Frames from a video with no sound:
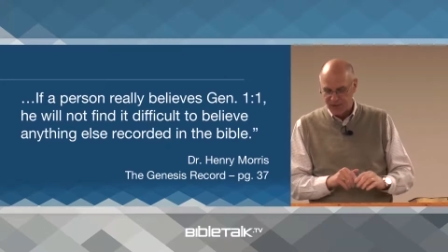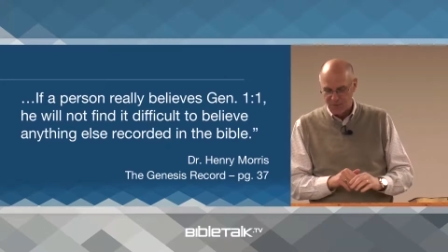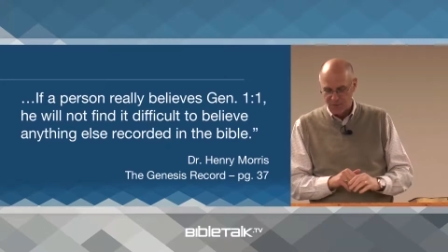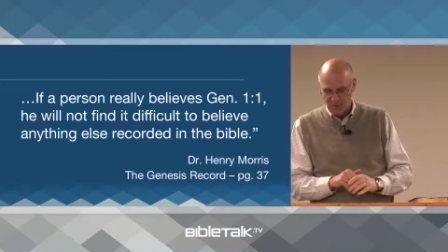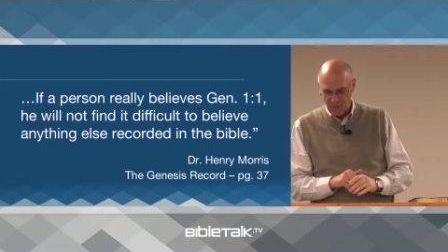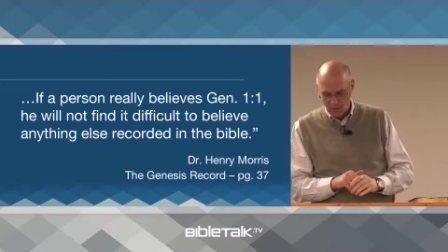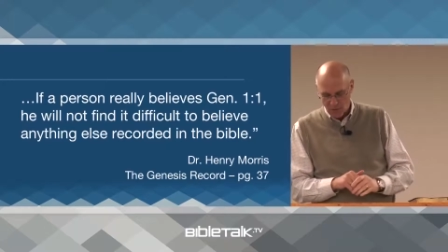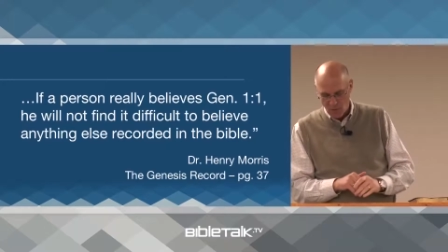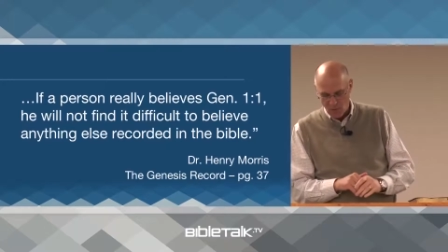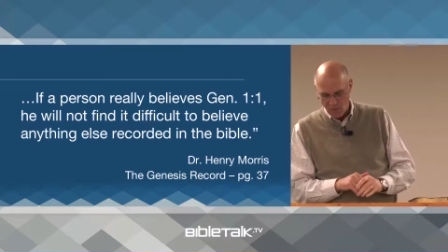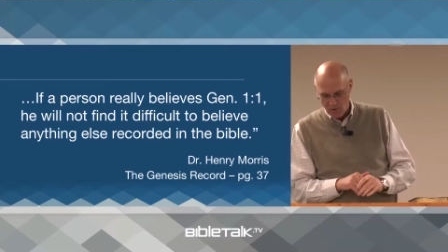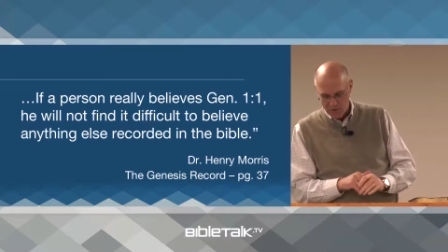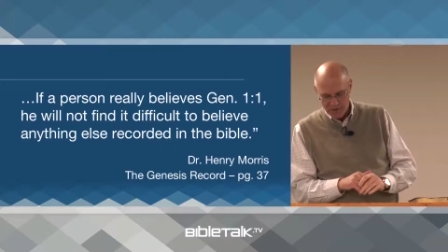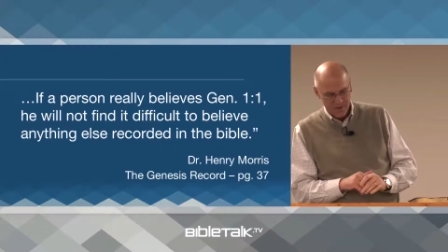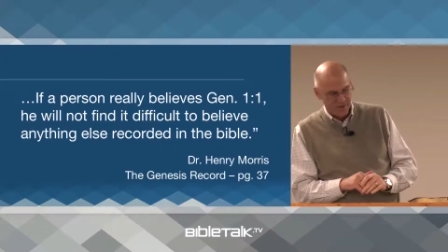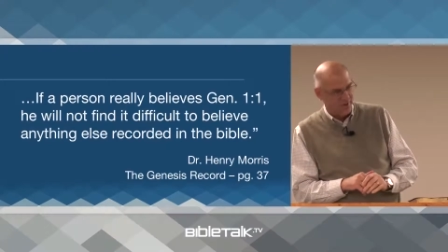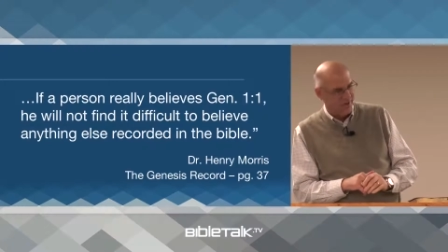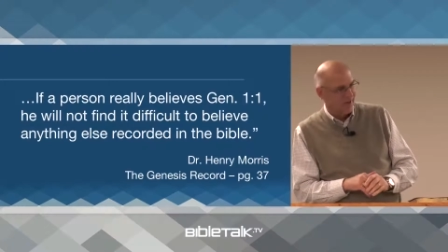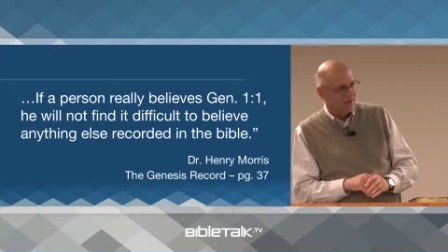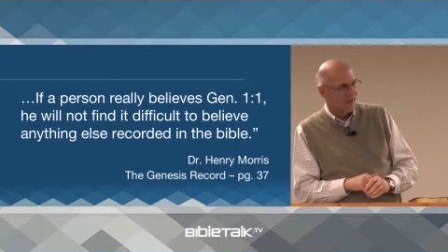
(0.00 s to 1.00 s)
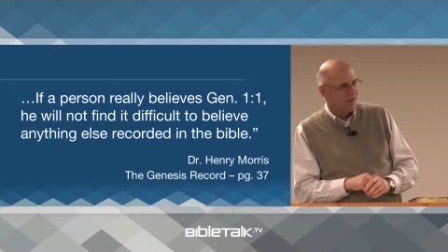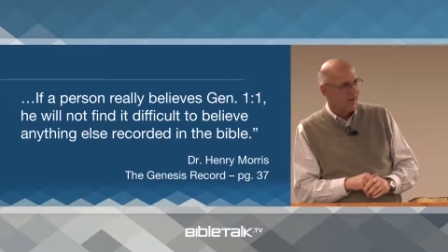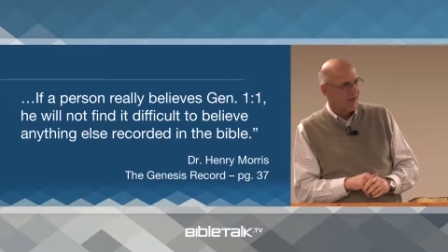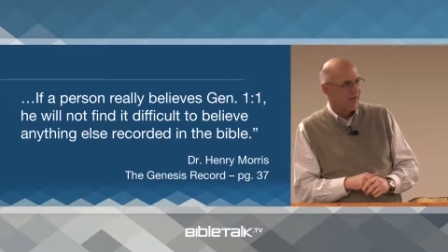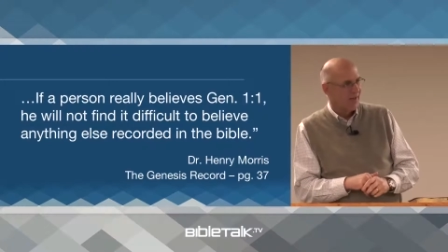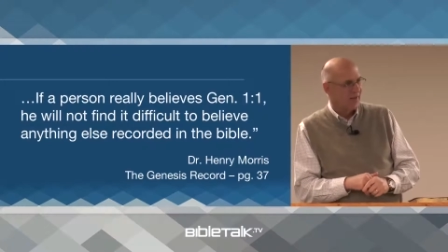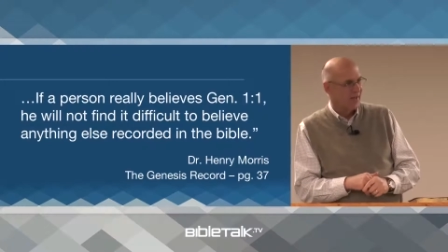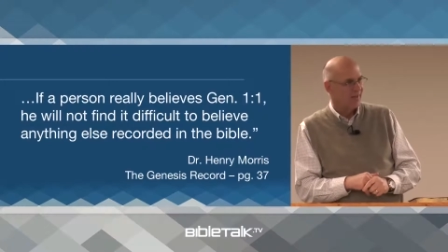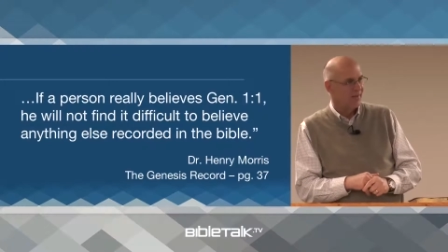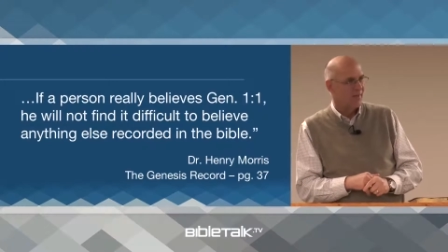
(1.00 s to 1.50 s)
recorded
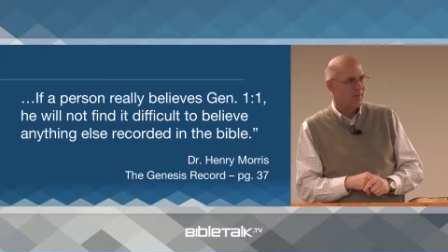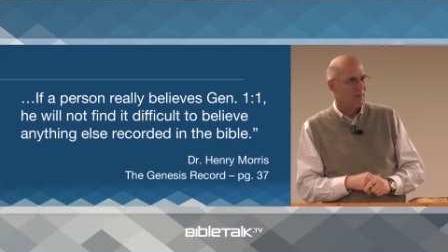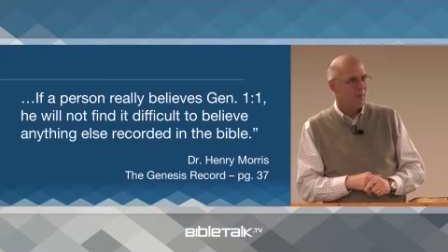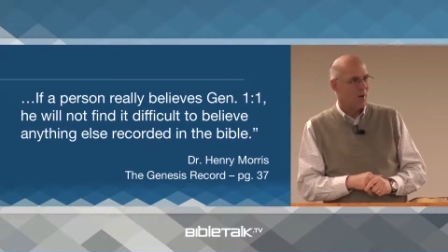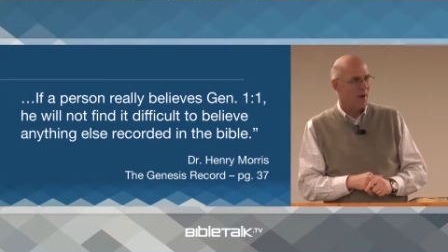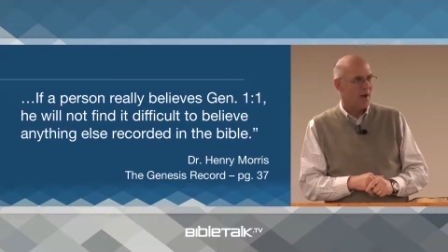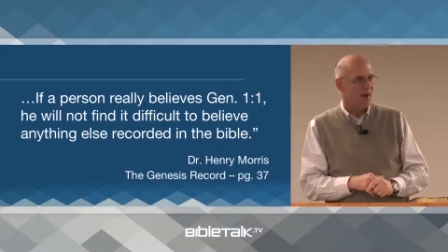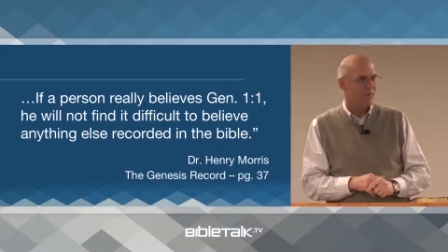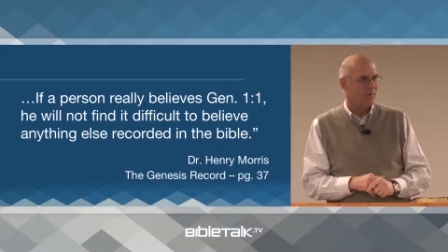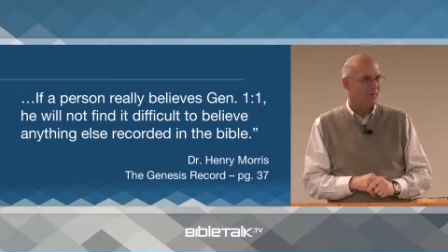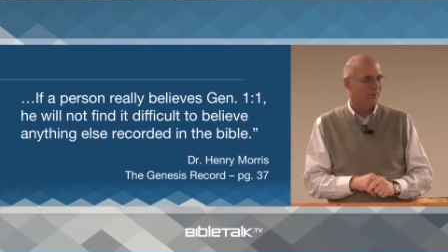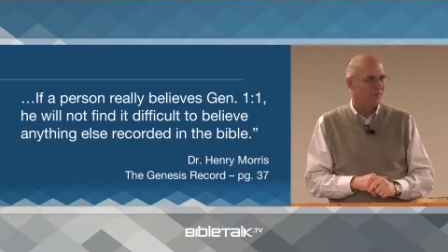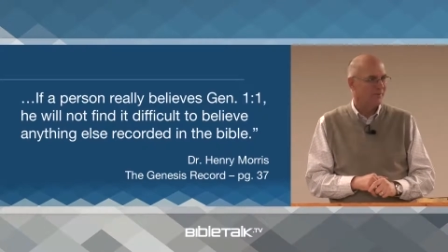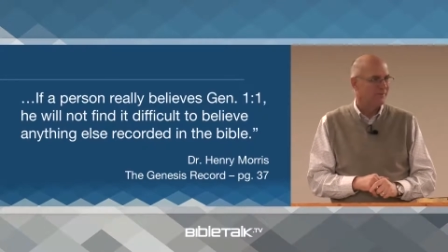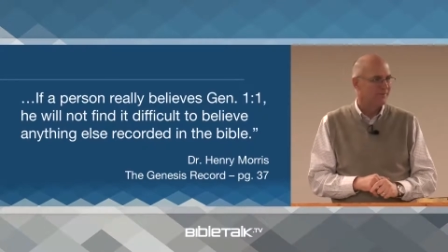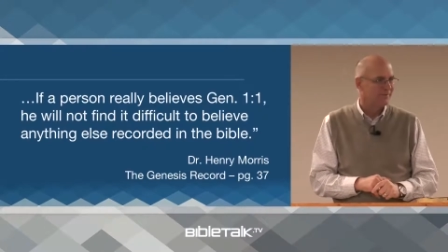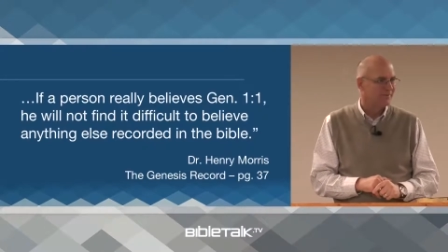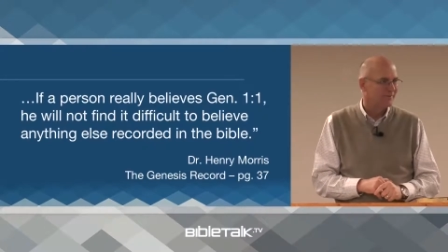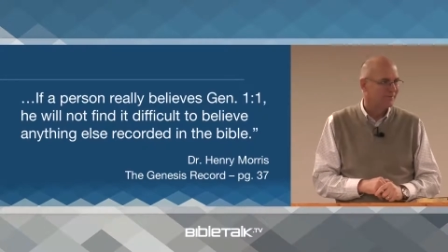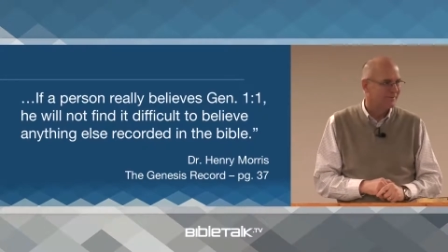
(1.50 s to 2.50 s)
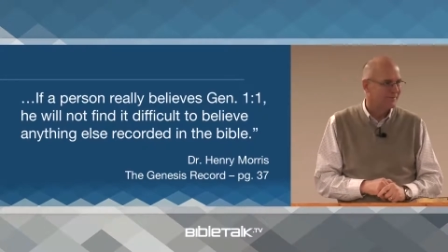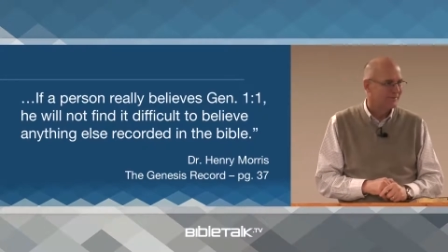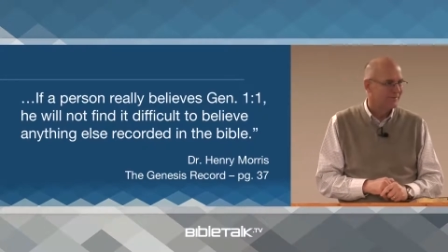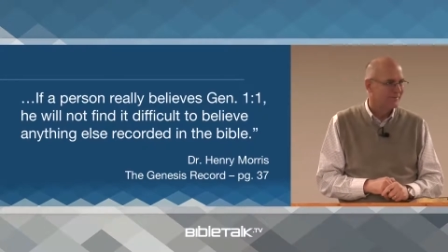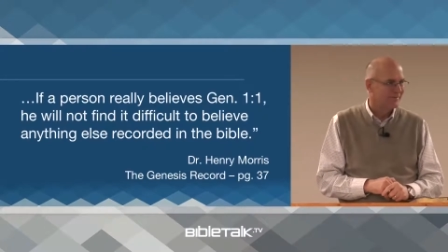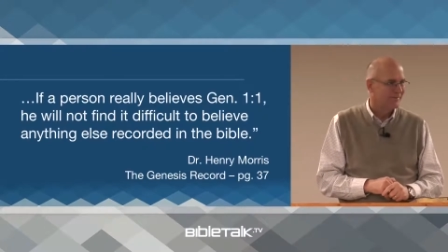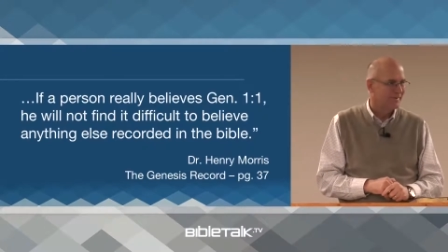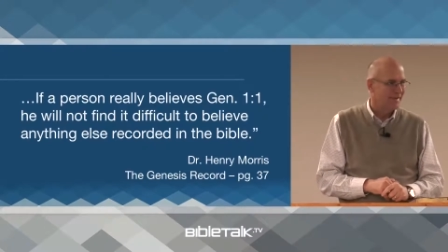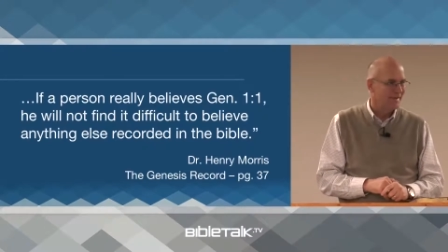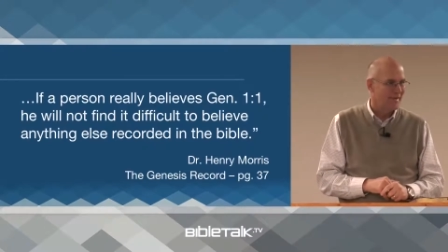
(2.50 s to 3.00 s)
in the Bible.
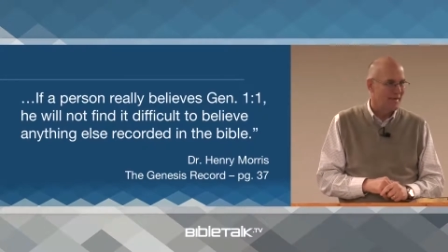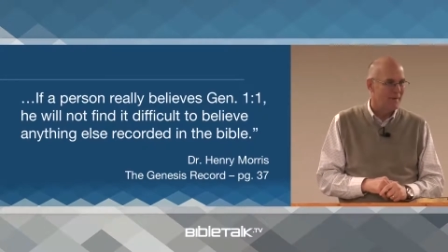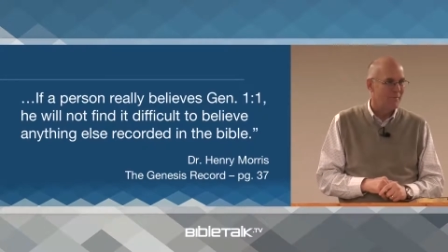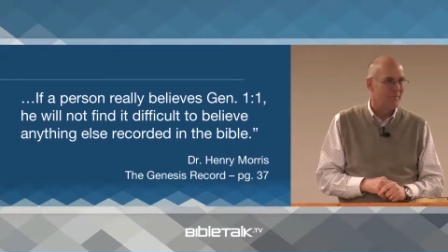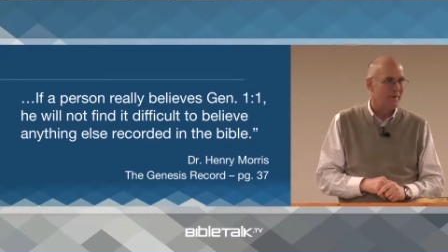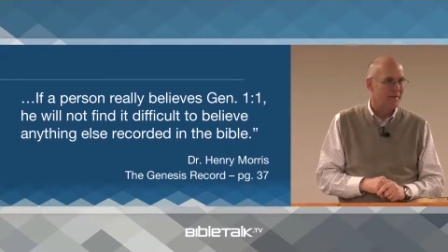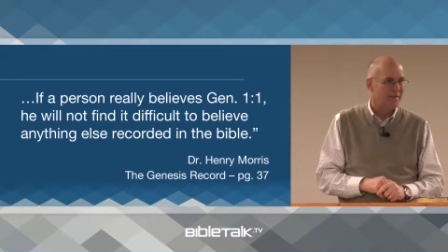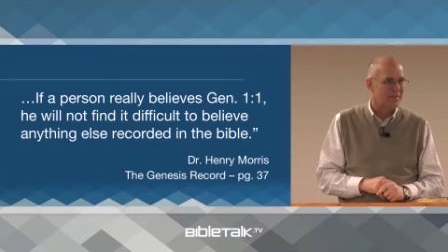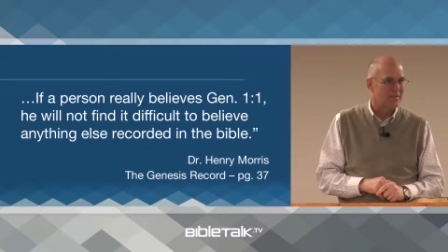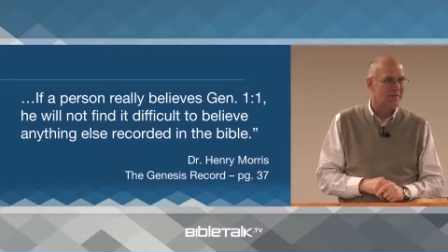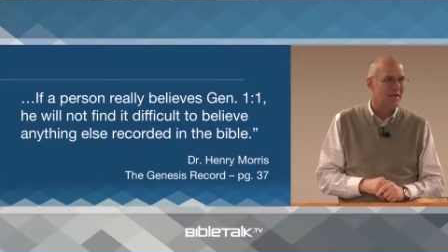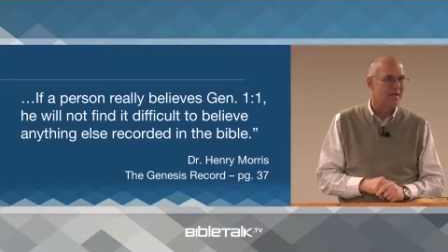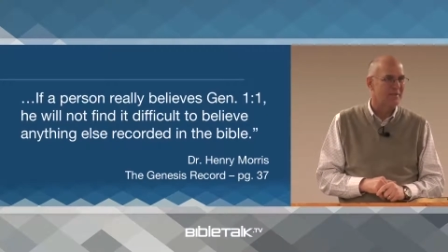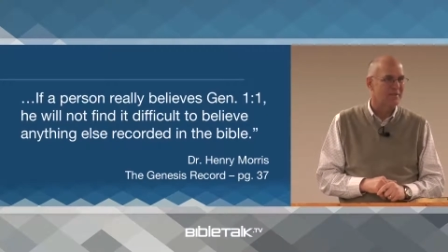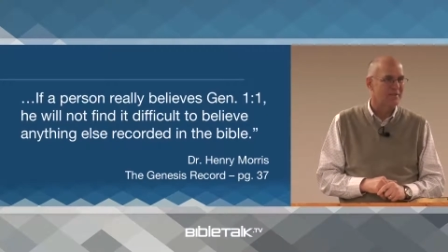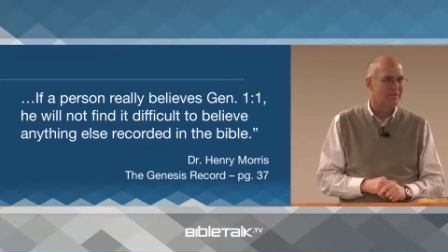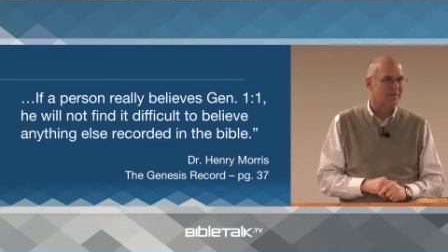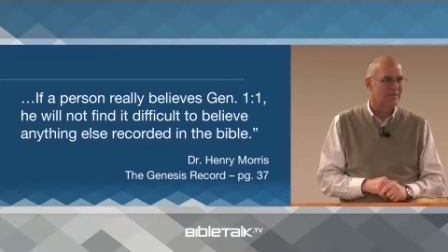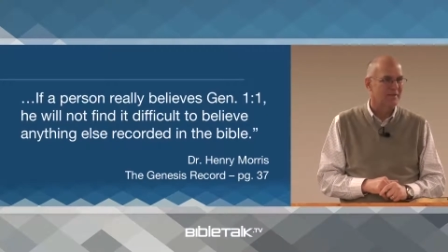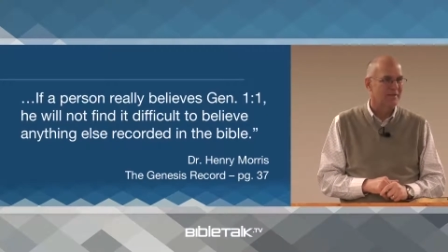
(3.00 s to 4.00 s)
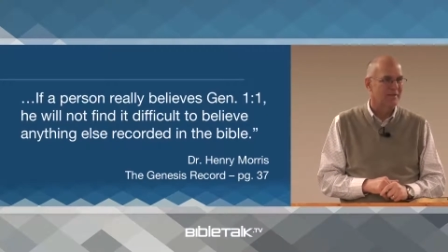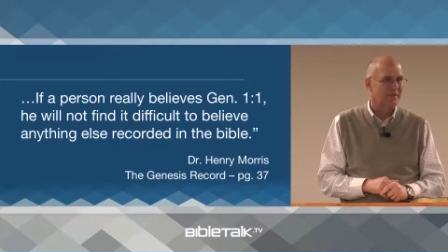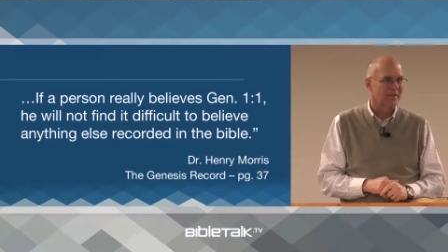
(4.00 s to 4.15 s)
And that makes sense.